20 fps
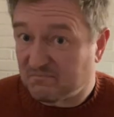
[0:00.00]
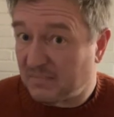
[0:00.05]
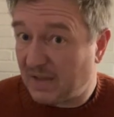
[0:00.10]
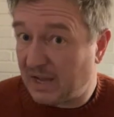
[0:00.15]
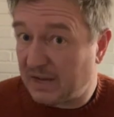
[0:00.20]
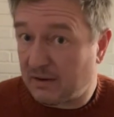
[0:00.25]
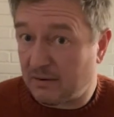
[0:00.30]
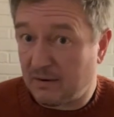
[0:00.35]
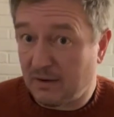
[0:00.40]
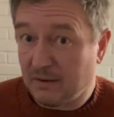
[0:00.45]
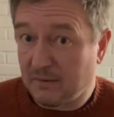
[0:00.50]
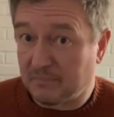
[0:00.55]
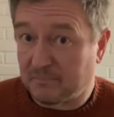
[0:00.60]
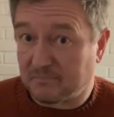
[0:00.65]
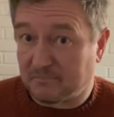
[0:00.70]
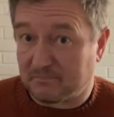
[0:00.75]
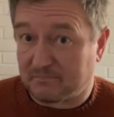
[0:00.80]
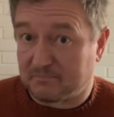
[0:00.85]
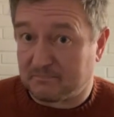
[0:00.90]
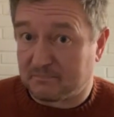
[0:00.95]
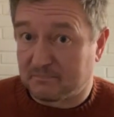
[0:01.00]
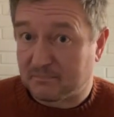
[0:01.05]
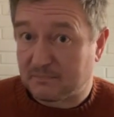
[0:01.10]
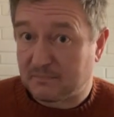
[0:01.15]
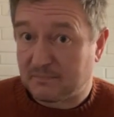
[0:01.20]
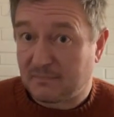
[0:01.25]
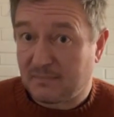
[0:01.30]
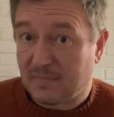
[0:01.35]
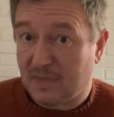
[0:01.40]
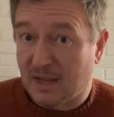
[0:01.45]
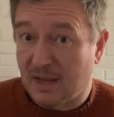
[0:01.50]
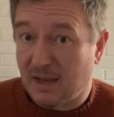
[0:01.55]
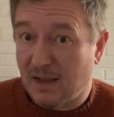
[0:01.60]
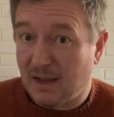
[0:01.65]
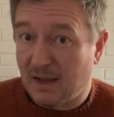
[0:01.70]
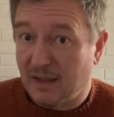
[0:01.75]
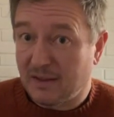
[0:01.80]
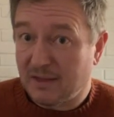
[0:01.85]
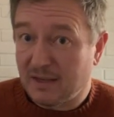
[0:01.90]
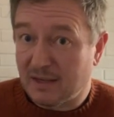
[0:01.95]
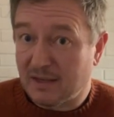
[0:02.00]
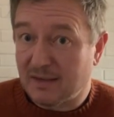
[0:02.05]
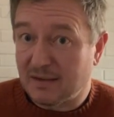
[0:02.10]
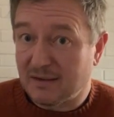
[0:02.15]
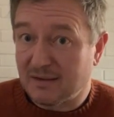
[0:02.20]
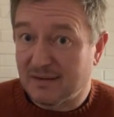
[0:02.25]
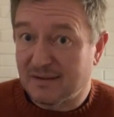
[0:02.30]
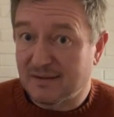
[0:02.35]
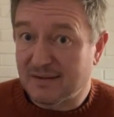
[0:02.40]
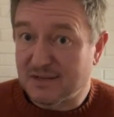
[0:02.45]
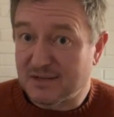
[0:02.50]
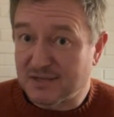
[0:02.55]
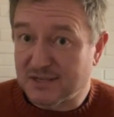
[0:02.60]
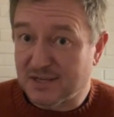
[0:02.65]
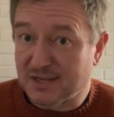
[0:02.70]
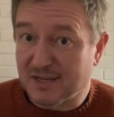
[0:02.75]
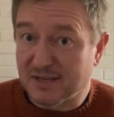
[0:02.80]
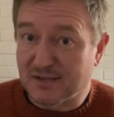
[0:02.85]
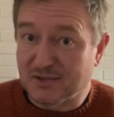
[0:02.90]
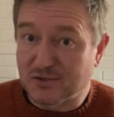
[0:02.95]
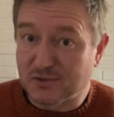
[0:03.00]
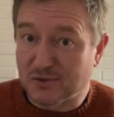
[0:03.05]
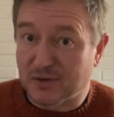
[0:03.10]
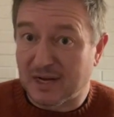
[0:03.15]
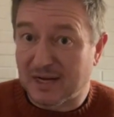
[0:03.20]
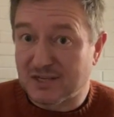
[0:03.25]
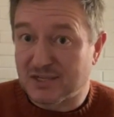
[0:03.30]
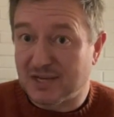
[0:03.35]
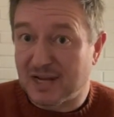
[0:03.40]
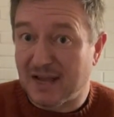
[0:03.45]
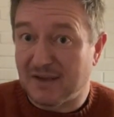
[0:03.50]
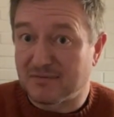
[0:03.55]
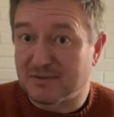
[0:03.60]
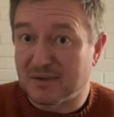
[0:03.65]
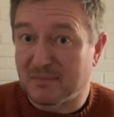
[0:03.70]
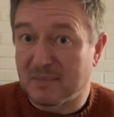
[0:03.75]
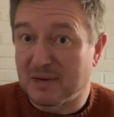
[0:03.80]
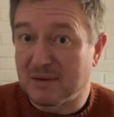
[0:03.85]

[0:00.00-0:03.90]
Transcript: I don't know. I think the designers should actually have some